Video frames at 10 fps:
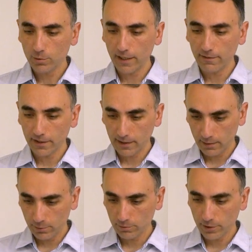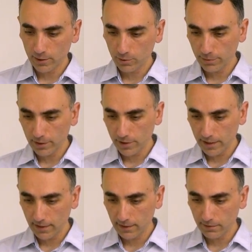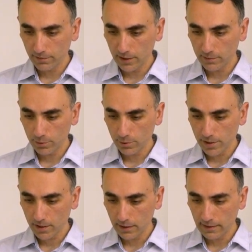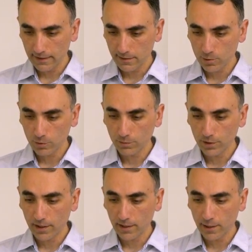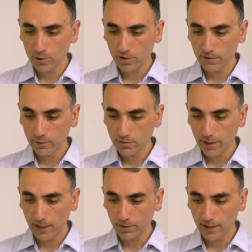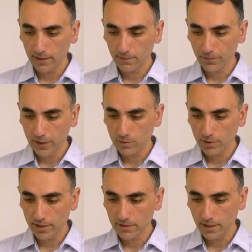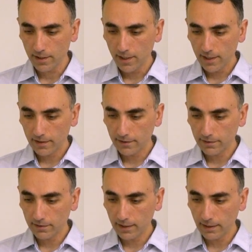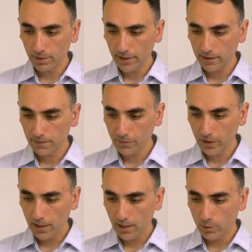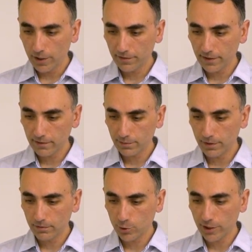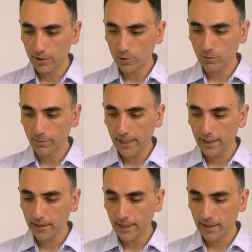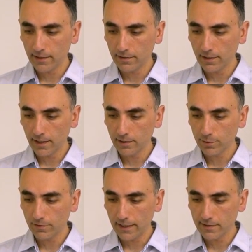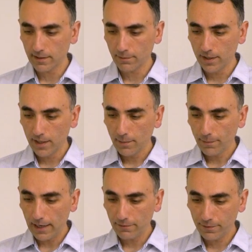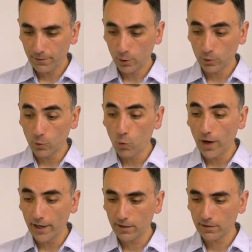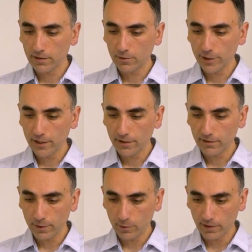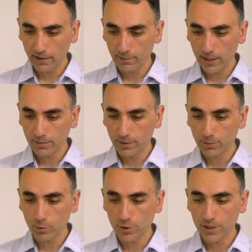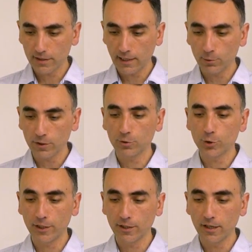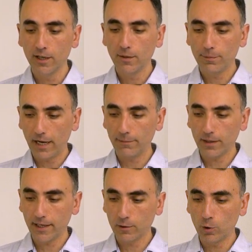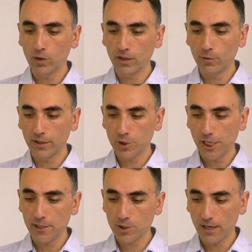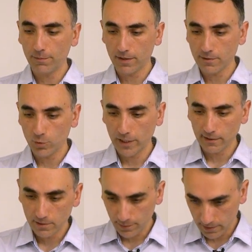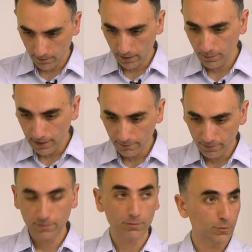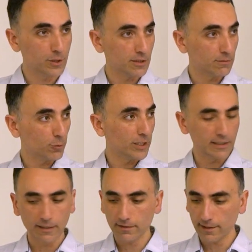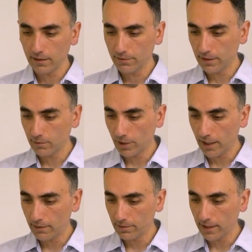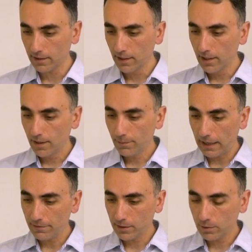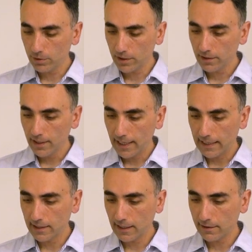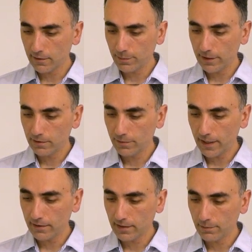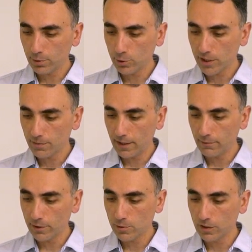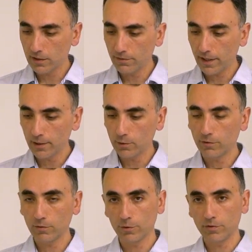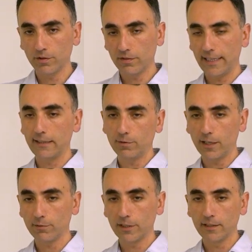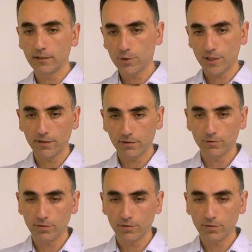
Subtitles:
to have, and like what we are going to be creating, is a VNet project. It has its own Azure DevOps pipeline, as you can see. This is a template where it says be triggered on main, and it provides some path on where the trigger is, because I have multiple projects. I want to trigger pipeline only when change happens within specific path within itself. That's why I have like path included. And then I specify some project path which will define also what's the state file within the shared